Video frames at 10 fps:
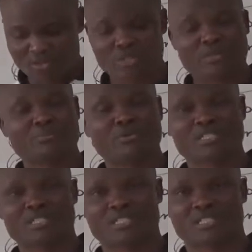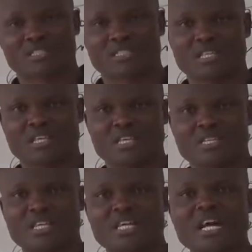to the policies.
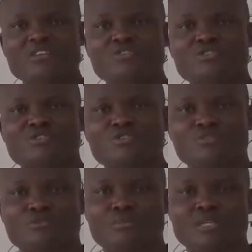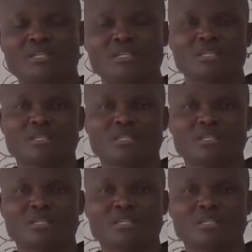They cannot also be